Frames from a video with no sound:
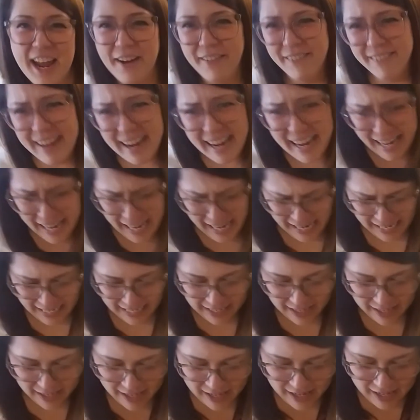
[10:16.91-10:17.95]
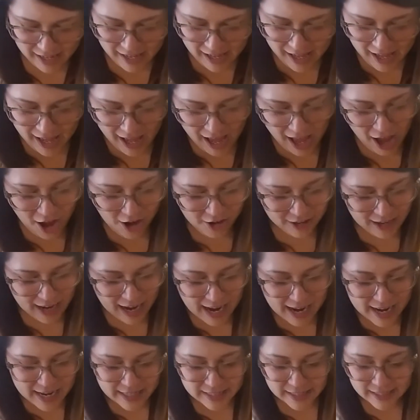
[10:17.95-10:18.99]
read. All
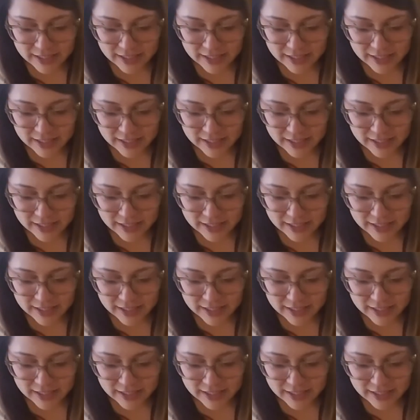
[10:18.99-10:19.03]
right.